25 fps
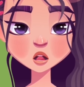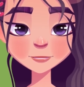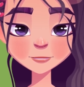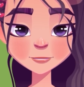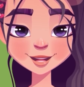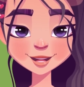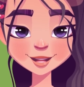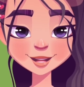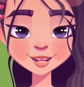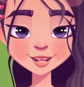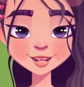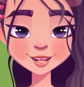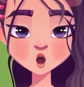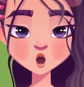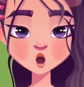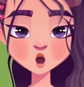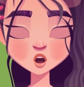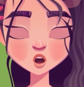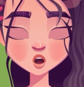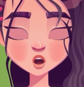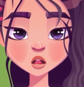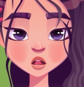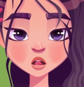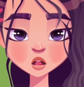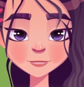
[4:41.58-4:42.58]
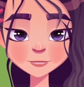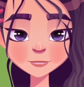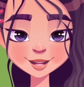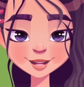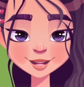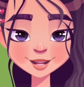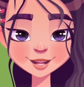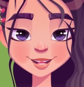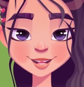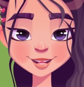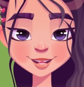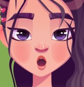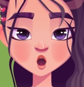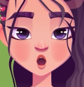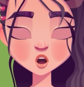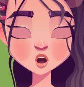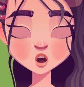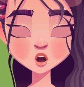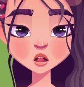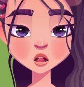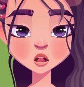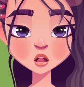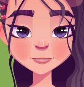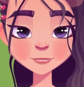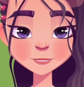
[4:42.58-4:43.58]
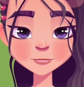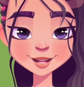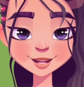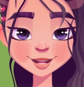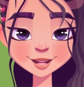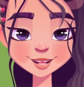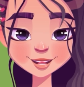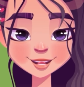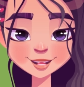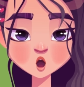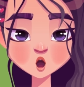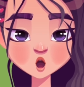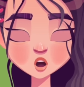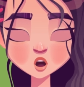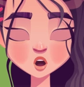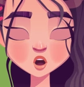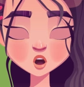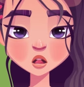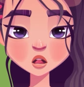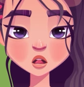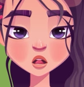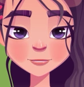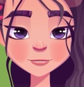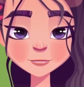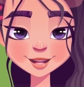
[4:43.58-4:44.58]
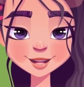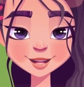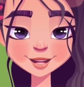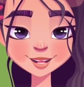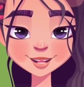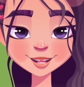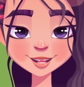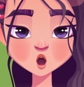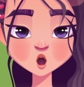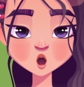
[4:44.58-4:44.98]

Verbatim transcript: the neighborhood kids didn't come out so early on Christmas morning,